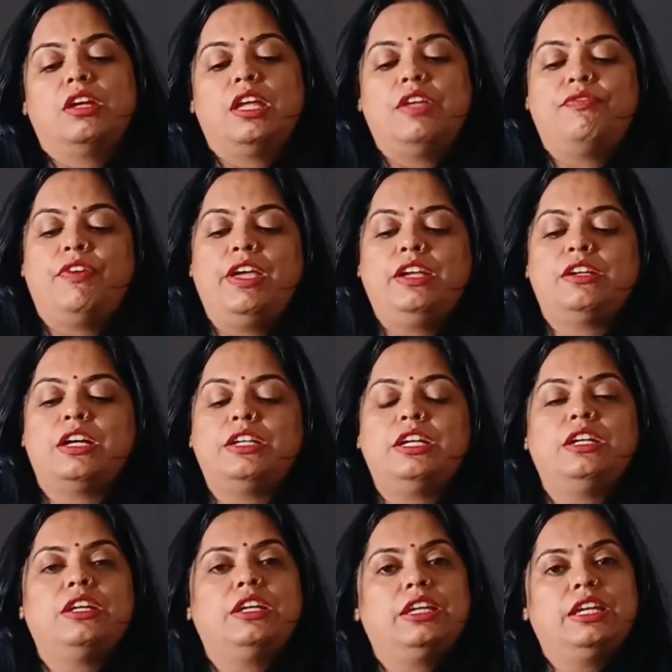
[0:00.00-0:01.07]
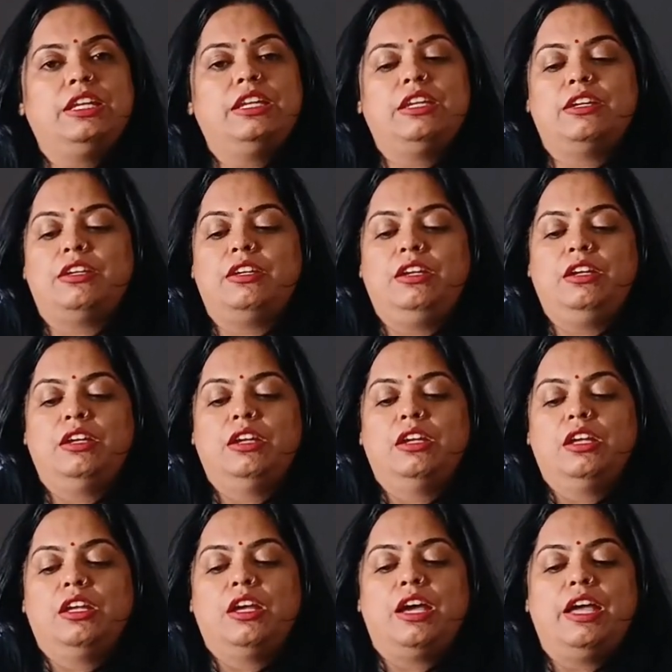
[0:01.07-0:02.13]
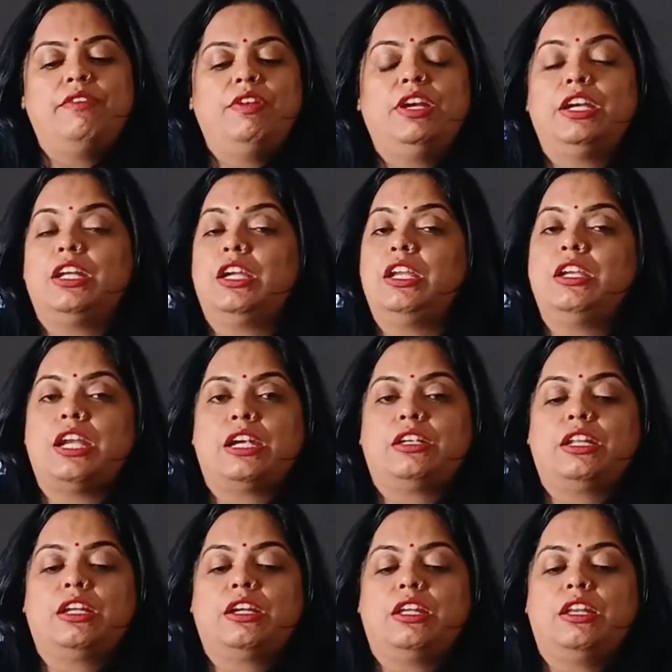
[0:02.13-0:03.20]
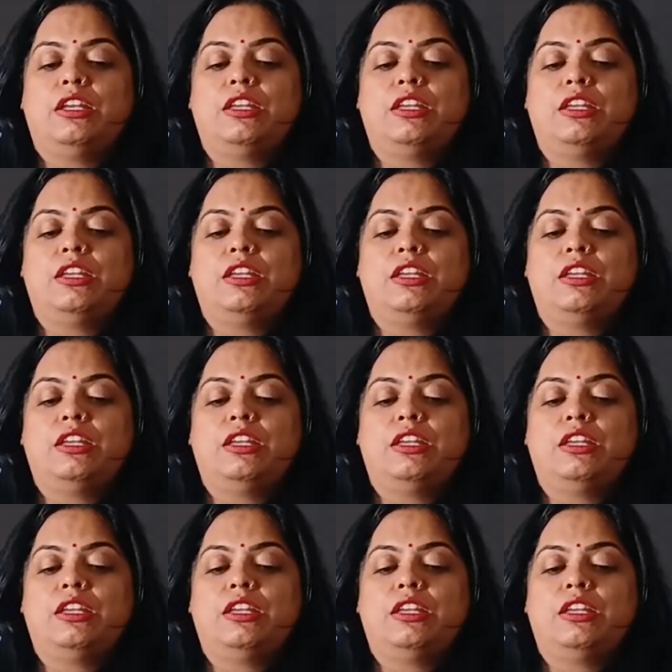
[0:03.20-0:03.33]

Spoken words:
If I cut it again here, I will get again rectangle.